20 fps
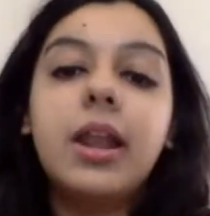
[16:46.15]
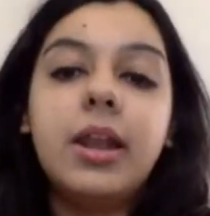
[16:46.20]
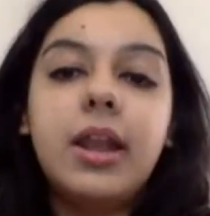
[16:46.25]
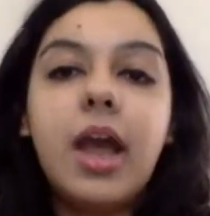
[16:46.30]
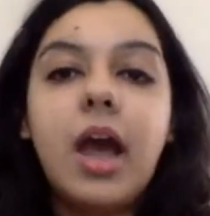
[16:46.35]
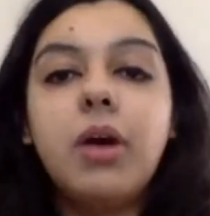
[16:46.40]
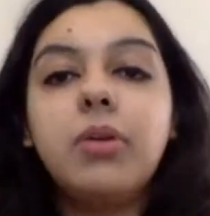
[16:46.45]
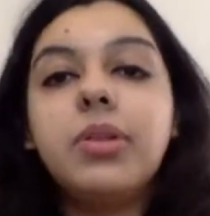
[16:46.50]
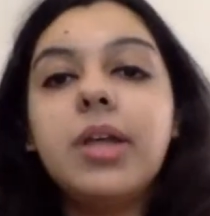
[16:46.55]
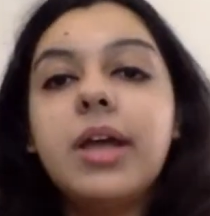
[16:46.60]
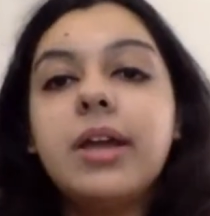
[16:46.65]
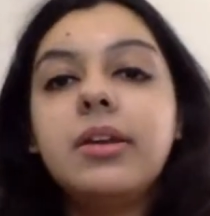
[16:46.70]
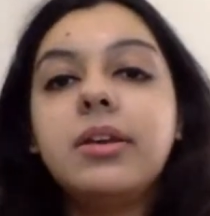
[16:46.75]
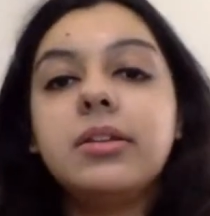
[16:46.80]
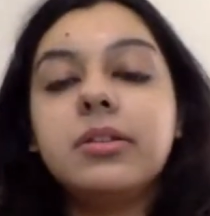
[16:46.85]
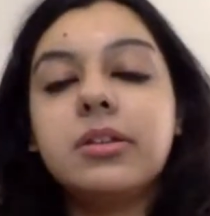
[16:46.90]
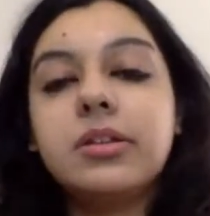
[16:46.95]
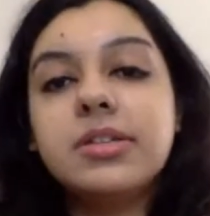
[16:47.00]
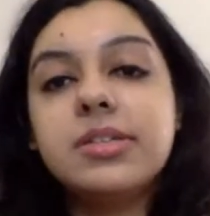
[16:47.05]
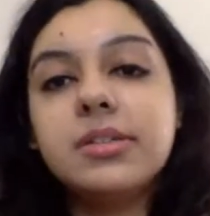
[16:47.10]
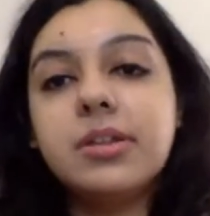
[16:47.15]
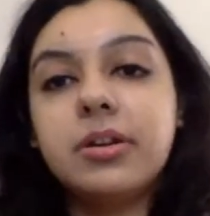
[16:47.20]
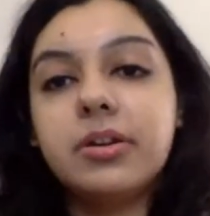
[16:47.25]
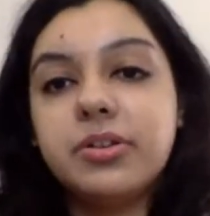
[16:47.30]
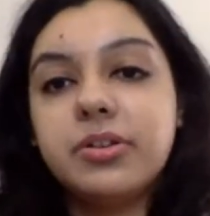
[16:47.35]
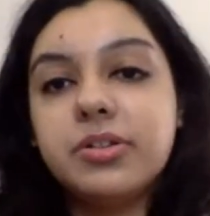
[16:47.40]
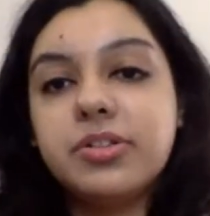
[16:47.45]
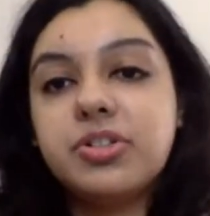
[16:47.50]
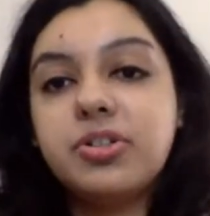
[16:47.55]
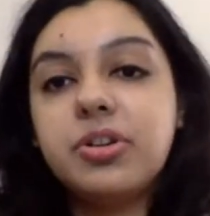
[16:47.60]
Now that the
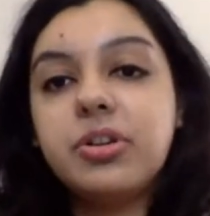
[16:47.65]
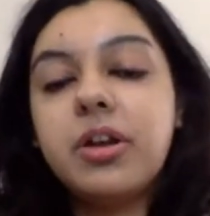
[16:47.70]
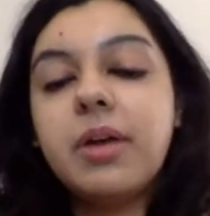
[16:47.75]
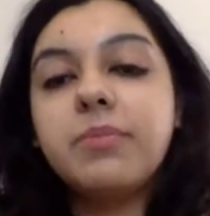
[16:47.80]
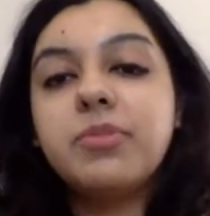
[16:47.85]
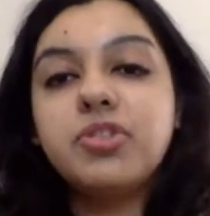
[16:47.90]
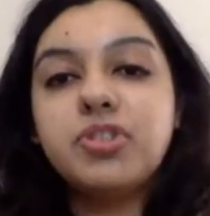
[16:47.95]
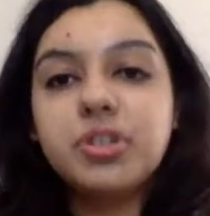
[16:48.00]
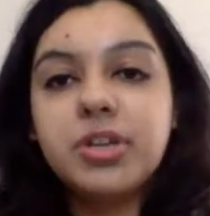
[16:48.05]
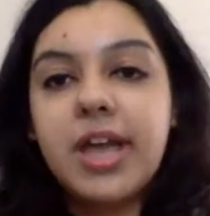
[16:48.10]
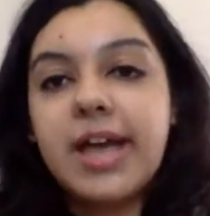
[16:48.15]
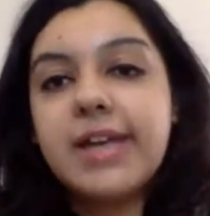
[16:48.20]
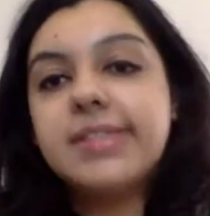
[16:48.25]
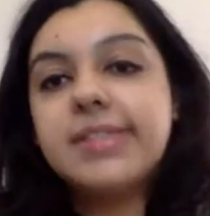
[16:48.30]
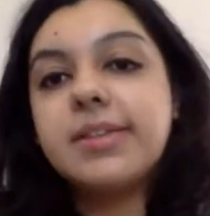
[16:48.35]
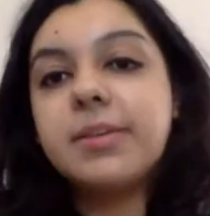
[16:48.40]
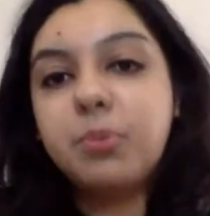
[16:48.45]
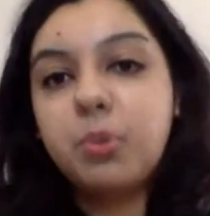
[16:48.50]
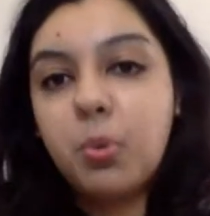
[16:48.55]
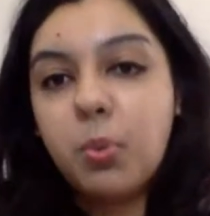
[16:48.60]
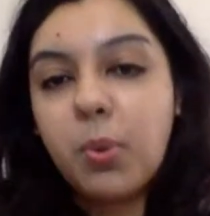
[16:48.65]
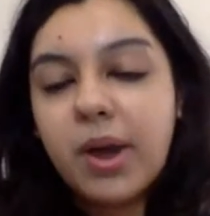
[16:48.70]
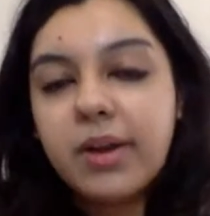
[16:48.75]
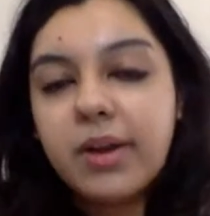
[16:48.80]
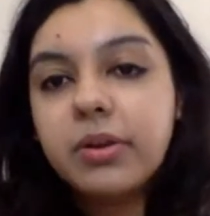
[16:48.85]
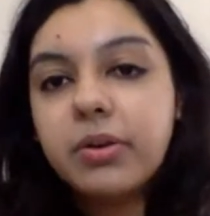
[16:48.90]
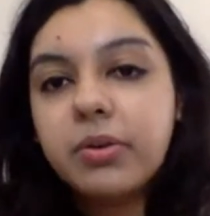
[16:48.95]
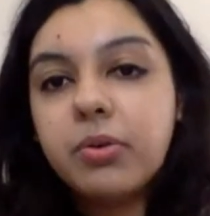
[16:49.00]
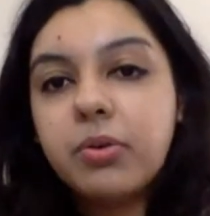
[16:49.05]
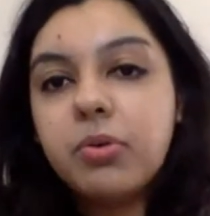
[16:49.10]
district commission has up to
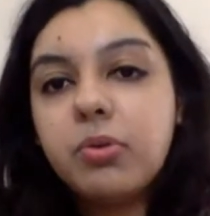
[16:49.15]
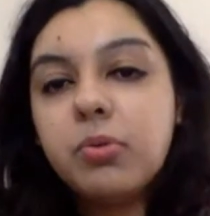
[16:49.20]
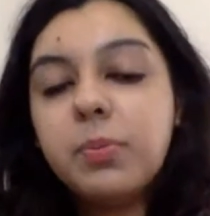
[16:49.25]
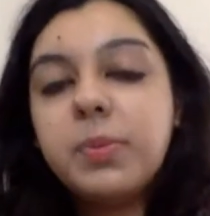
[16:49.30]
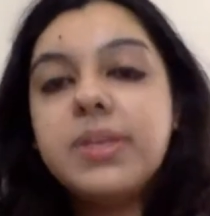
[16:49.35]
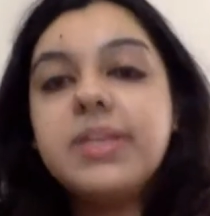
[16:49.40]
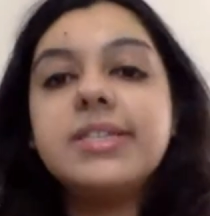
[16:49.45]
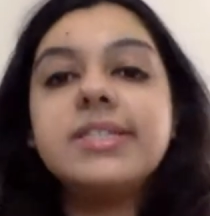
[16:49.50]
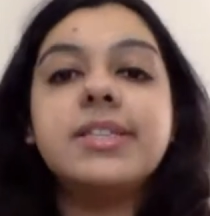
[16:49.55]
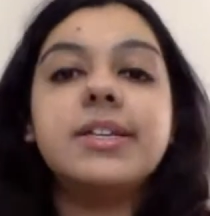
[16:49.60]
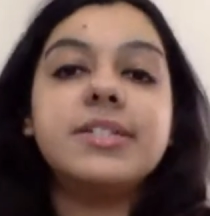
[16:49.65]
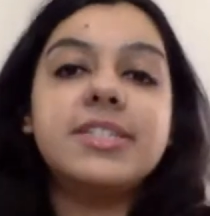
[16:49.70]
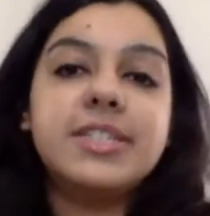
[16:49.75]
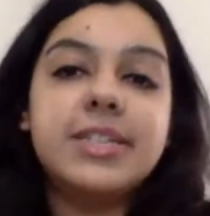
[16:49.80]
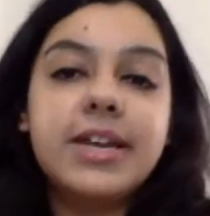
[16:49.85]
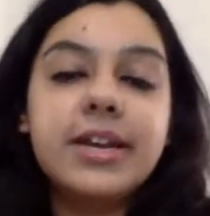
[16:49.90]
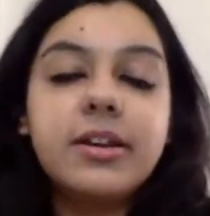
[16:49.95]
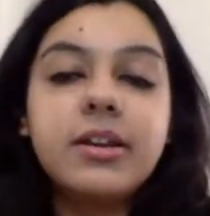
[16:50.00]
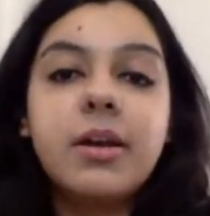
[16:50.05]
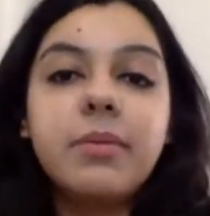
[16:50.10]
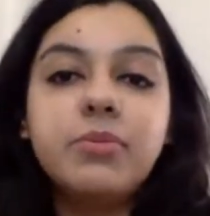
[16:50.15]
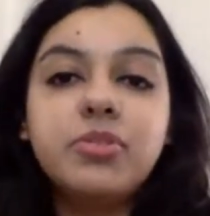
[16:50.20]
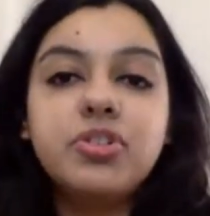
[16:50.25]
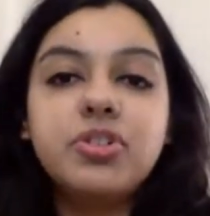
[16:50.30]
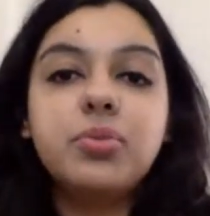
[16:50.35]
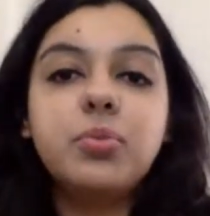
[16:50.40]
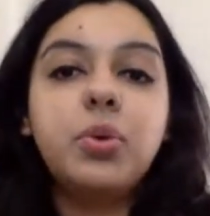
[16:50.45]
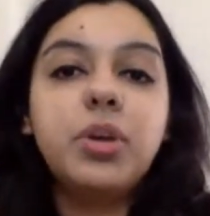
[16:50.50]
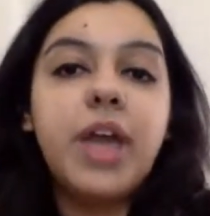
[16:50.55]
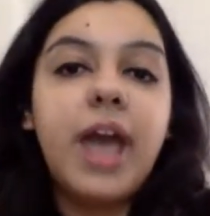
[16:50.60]
1 crore rupees, the state
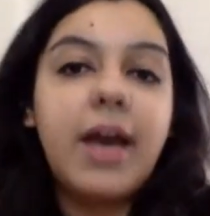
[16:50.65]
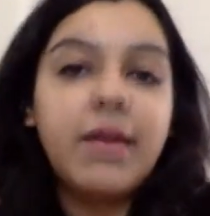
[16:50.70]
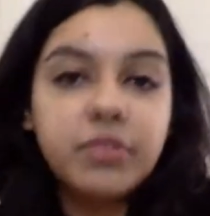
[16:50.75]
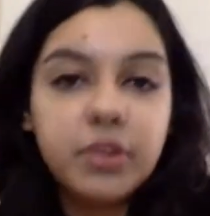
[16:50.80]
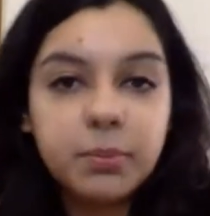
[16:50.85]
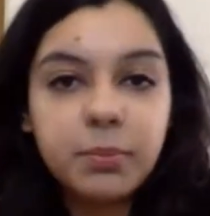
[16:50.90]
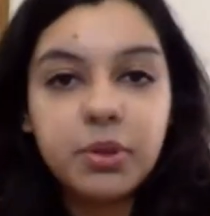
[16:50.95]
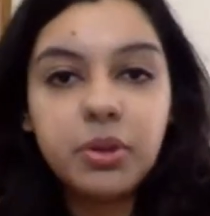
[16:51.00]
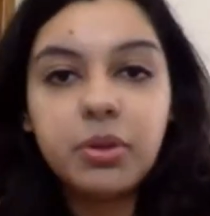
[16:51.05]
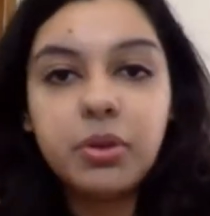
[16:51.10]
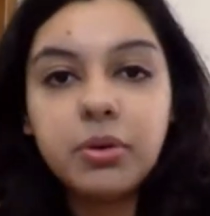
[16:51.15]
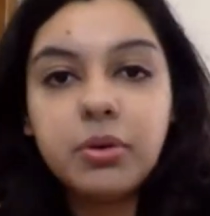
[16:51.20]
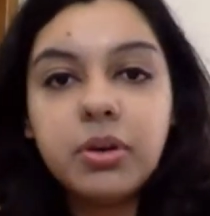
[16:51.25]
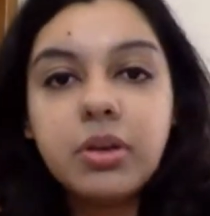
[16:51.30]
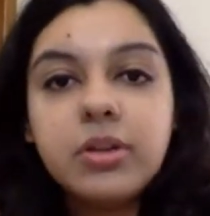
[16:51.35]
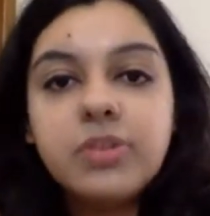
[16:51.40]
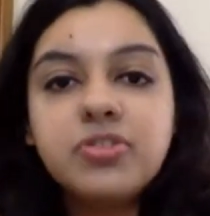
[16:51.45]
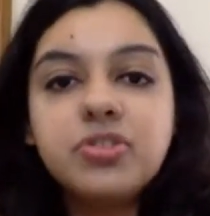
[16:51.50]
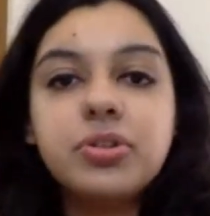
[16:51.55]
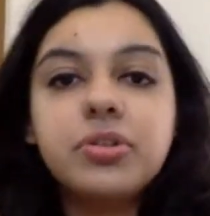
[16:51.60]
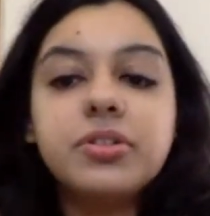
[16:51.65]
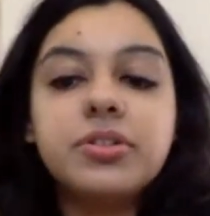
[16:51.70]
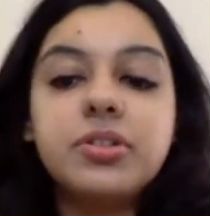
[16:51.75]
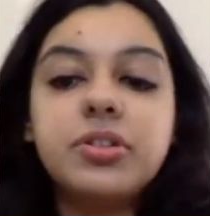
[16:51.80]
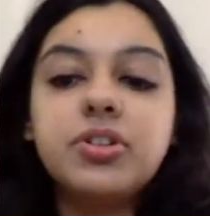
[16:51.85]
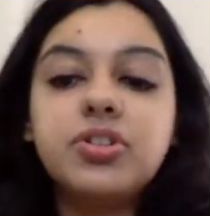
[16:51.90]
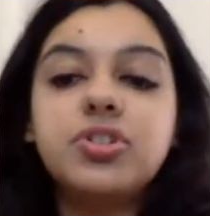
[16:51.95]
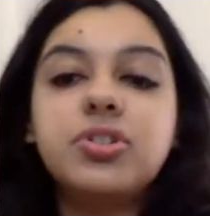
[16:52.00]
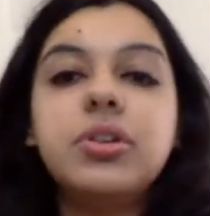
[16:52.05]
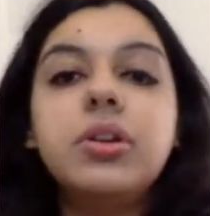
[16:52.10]
commission would have the pecuniary
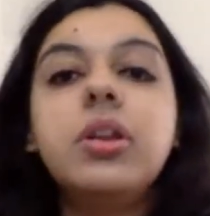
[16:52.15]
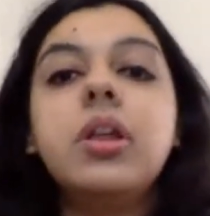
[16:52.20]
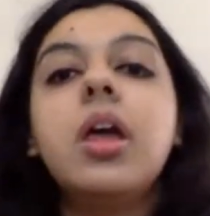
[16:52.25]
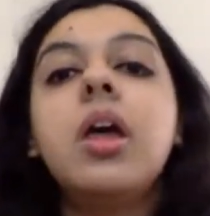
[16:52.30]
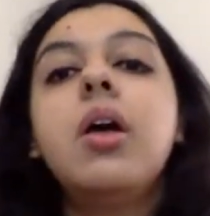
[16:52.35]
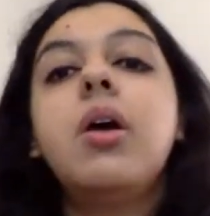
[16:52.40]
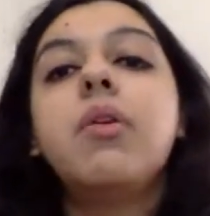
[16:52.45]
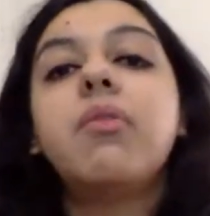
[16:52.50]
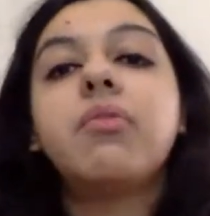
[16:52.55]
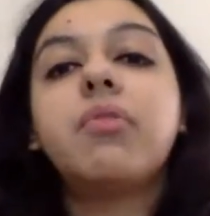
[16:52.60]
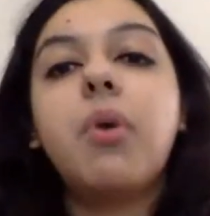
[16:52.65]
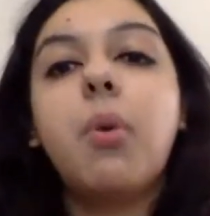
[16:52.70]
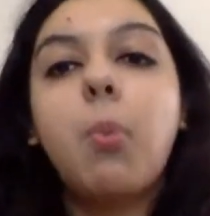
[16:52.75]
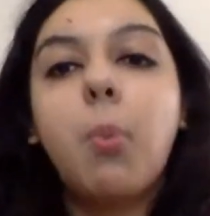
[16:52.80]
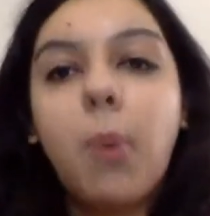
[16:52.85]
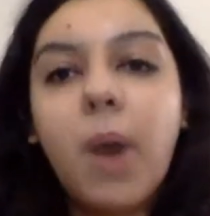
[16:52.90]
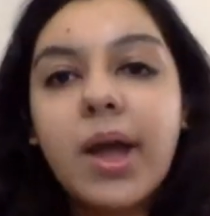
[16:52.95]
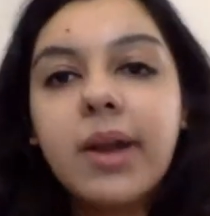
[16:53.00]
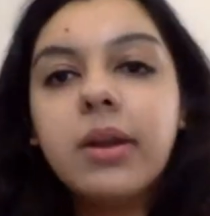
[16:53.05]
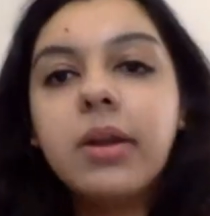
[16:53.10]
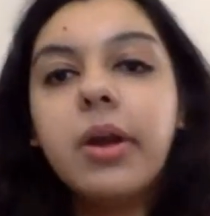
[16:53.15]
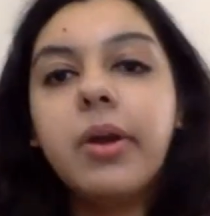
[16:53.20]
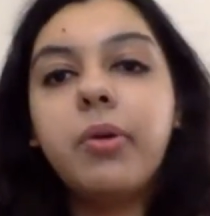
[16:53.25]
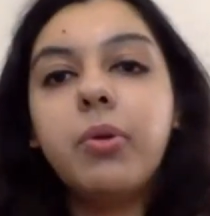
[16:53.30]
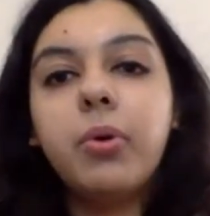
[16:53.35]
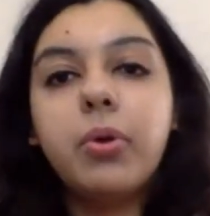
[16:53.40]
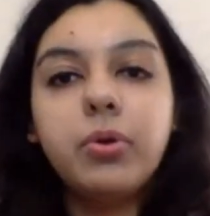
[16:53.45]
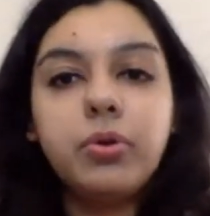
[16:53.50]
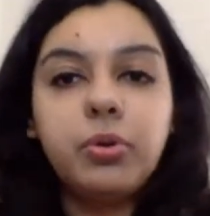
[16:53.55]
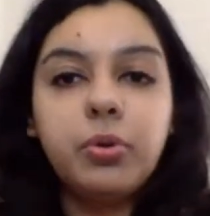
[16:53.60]
jurisdiction from 1
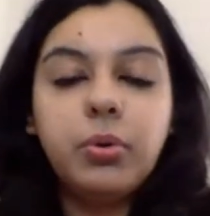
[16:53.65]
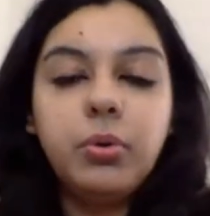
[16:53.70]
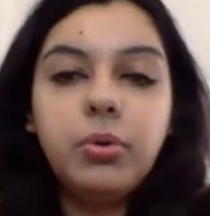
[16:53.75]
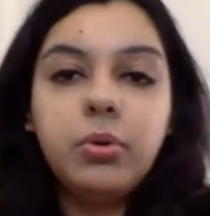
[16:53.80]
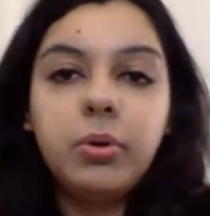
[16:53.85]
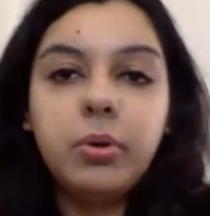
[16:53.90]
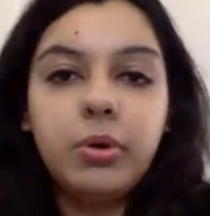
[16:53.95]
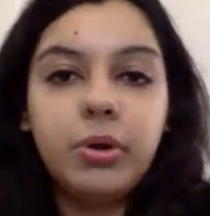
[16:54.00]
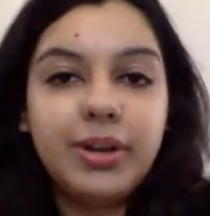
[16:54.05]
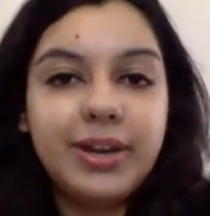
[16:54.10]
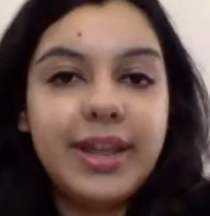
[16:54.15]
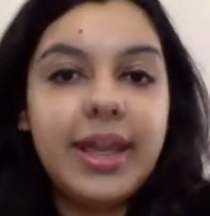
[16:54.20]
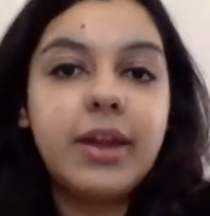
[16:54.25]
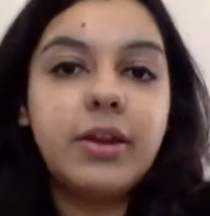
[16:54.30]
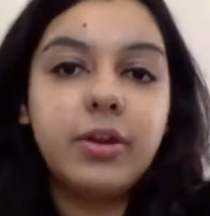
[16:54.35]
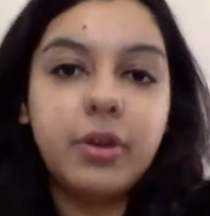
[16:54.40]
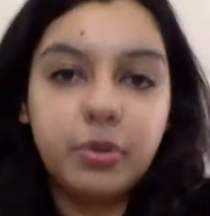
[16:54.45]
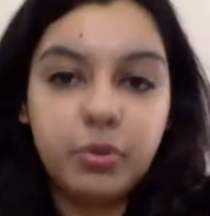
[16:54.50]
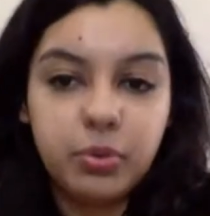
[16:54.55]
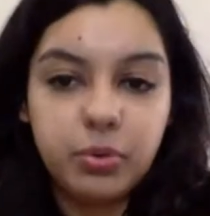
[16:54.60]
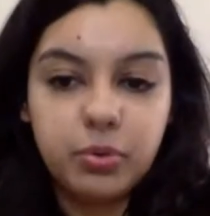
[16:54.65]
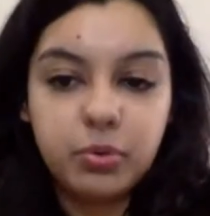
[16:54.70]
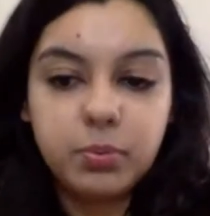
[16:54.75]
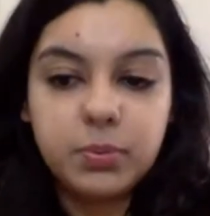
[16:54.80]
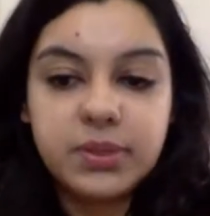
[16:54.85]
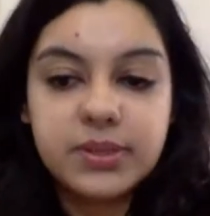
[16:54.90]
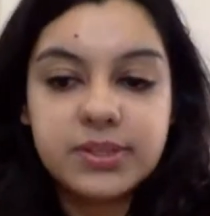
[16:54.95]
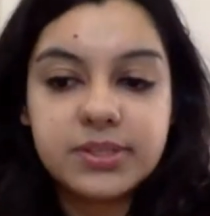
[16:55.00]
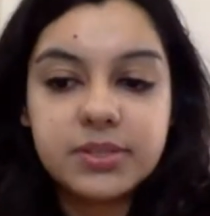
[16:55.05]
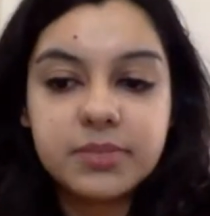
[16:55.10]
crore to 10 crore
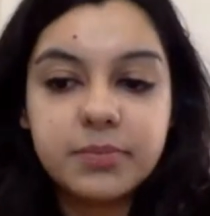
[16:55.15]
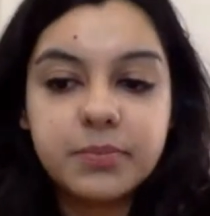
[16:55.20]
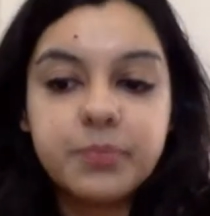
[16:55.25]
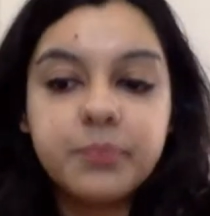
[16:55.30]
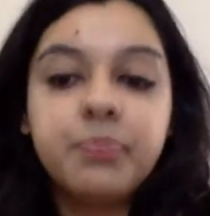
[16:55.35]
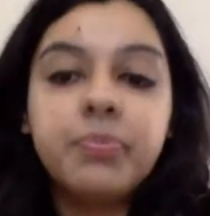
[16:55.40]
rupees.